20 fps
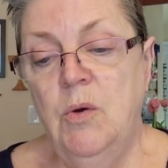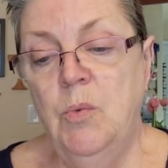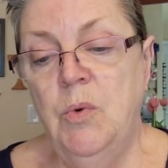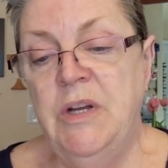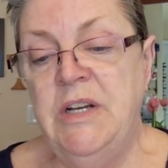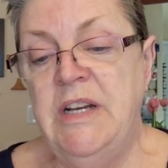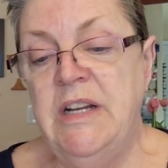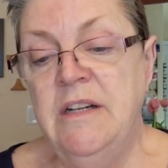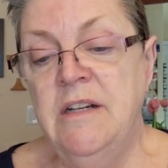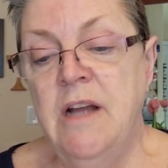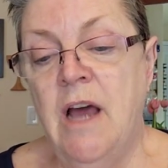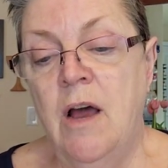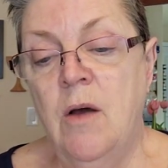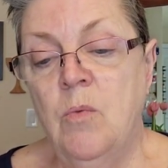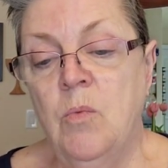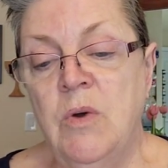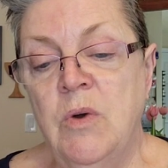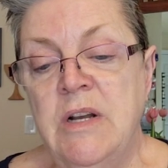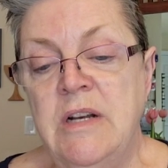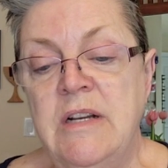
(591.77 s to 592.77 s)
We did
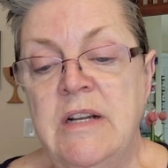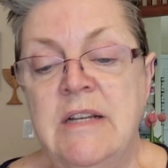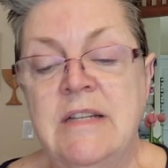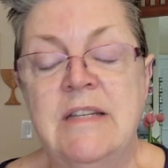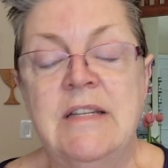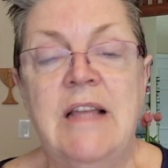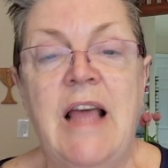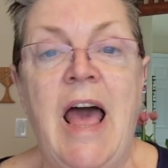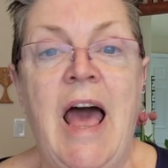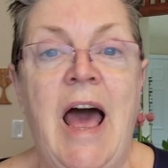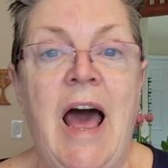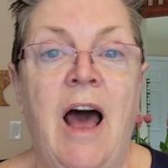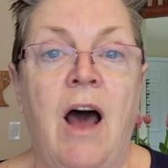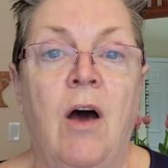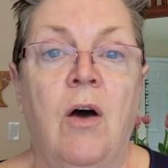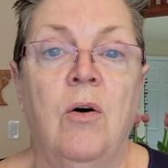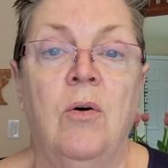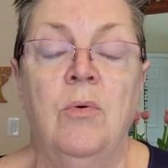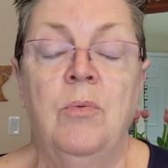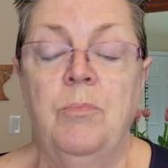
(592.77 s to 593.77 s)
not witness
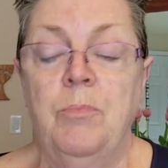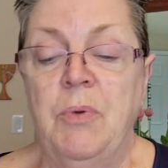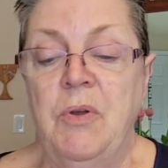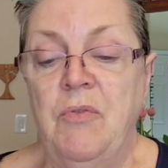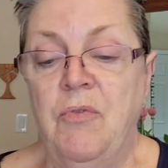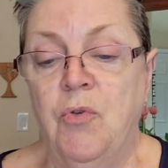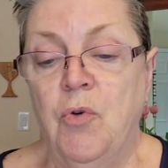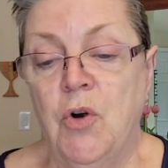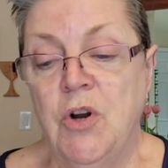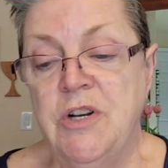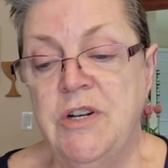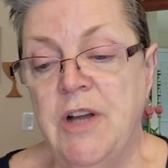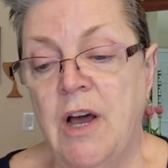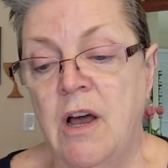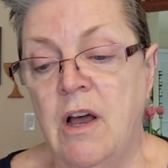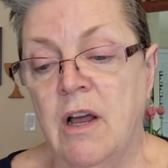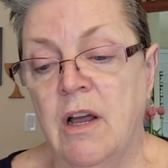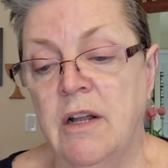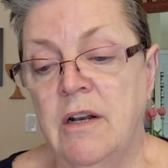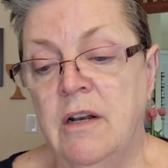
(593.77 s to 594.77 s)
how, before
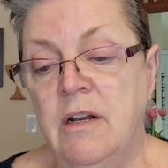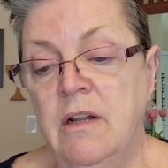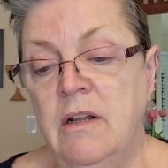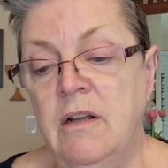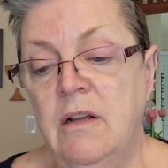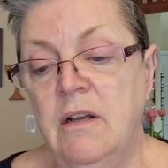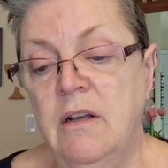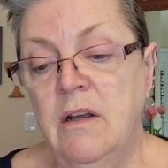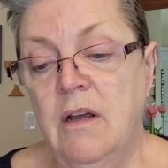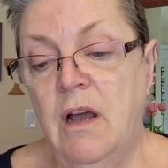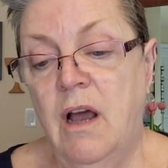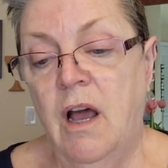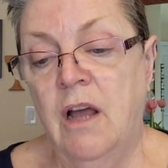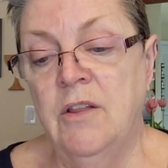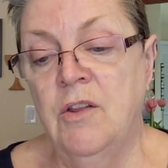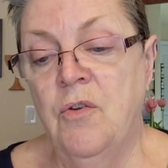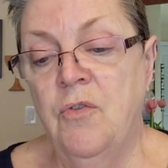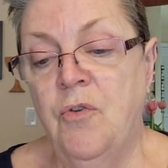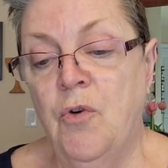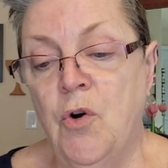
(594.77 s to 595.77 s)
dawn, on
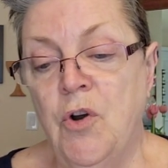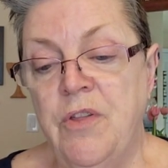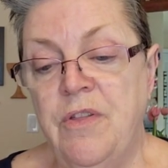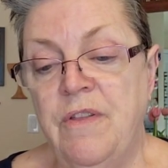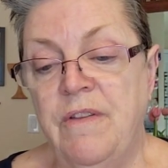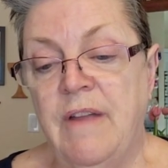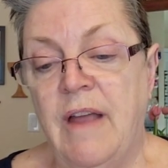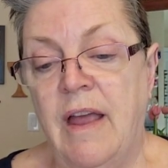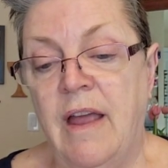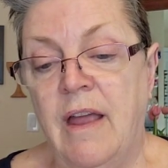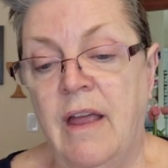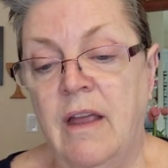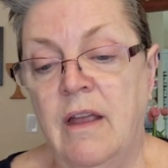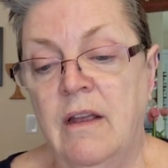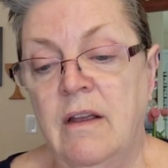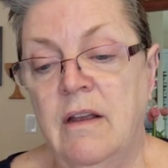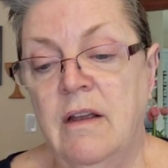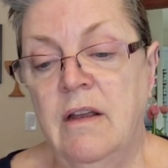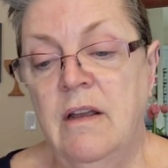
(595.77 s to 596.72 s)
the 4th day,